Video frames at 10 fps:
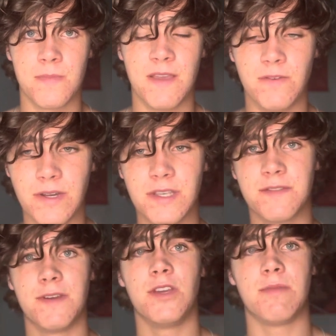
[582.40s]
If you like
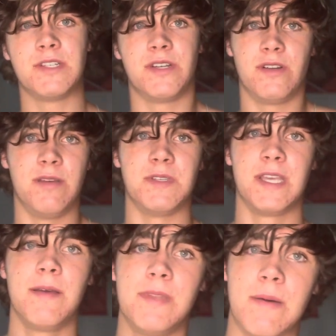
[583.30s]
this video, my channel name is
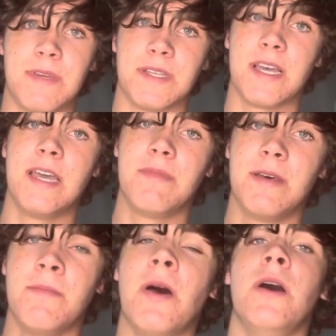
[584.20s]
him, not because I'm
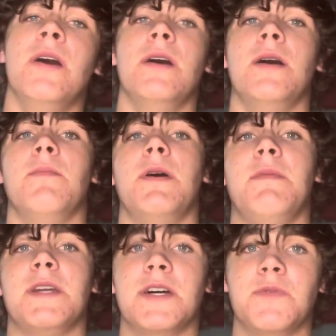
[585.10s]
him, but
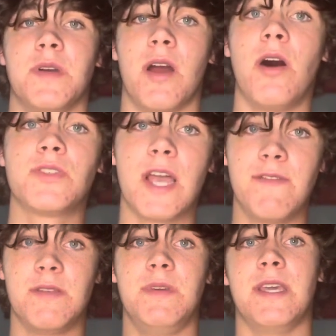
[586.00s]
because we are all
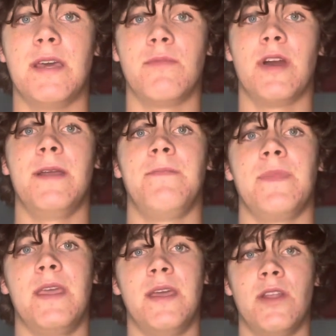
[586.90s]
striving to be Him, right?
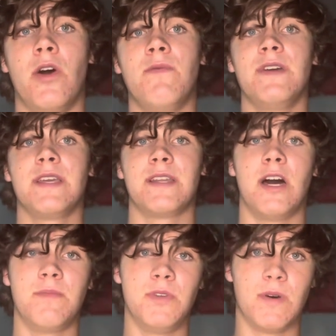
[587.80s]
And hopefully I can
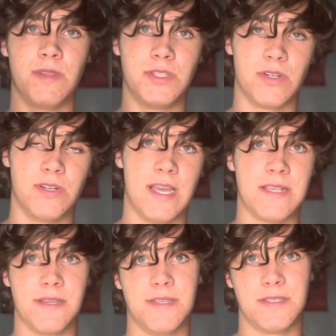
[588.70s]
help you on this journey
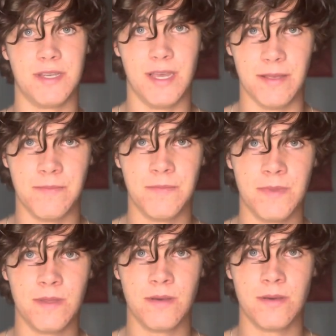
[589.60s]
as I did today.
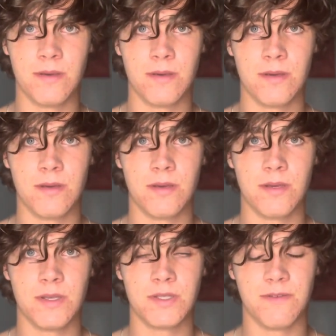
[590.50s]

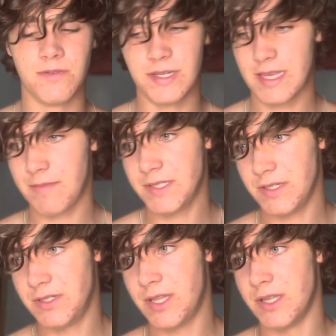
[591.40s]
So if you like that
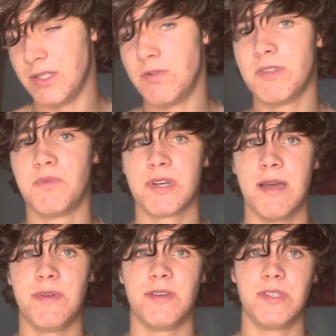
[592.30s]
message, then do
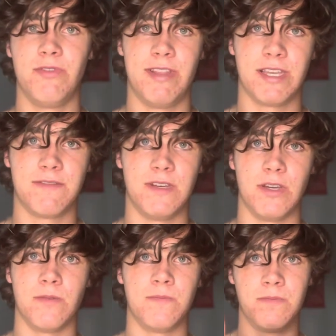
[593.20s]
subscribe and I'll see you in the next
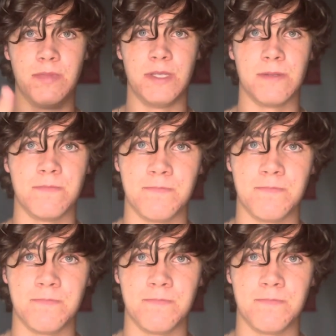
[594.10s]
video. Peace.